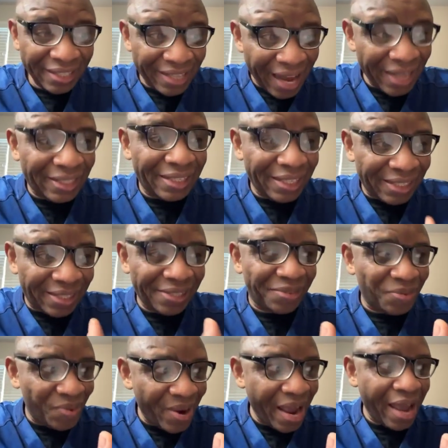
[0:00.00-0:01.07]
This
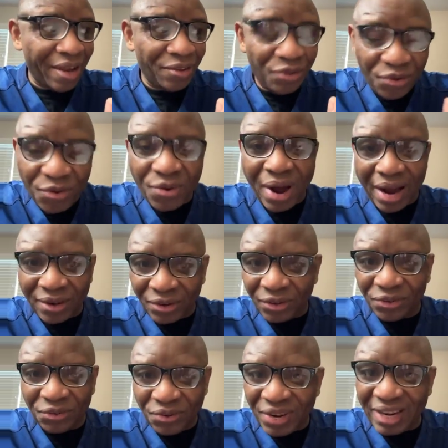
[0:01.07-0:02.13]
is where you are
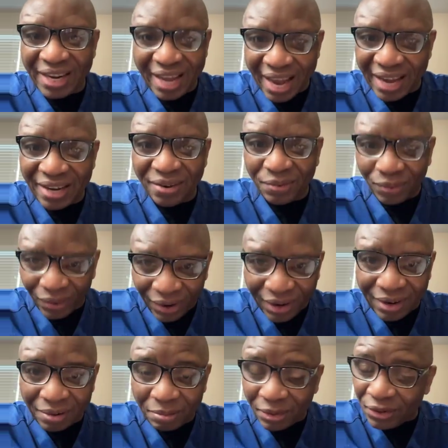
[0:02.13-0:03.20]
not doing any
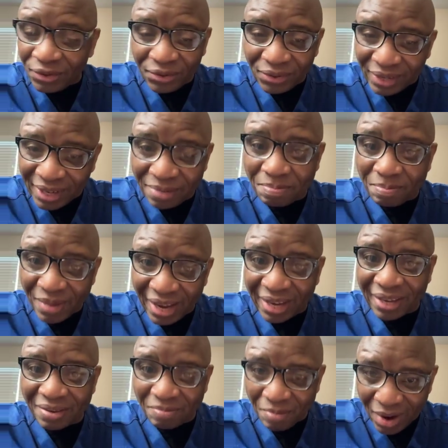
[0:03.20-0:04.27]
work, but you keep
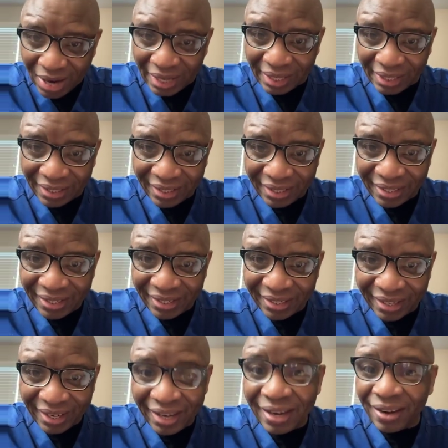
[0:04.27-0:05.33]
making money.
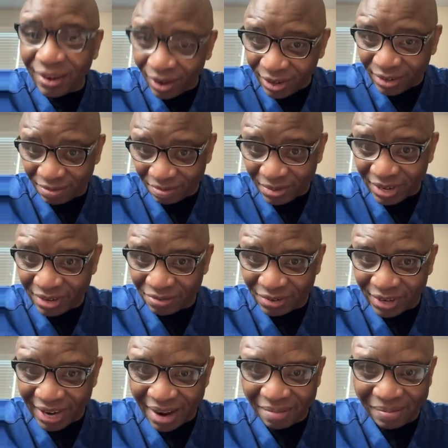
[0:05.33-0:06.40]
A lot of money
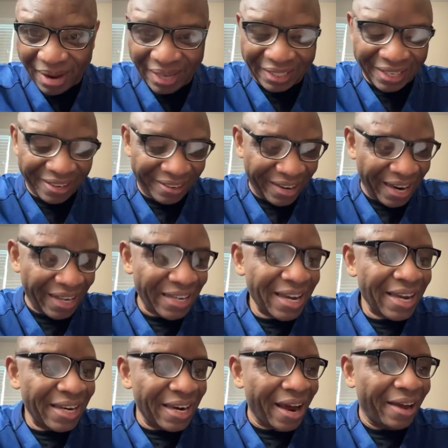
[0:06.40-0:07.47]
for that matter, right?
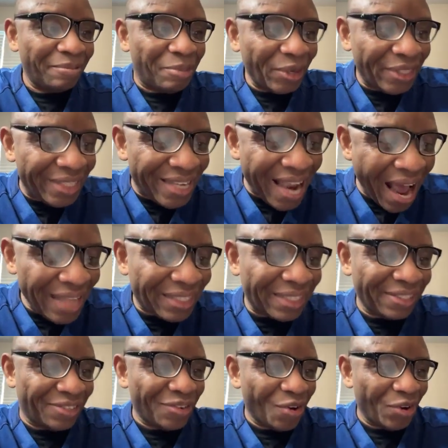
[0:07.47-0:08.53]
Now, but
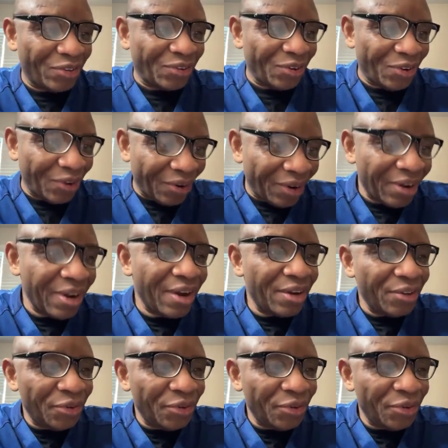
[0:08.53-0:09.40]
that is not all.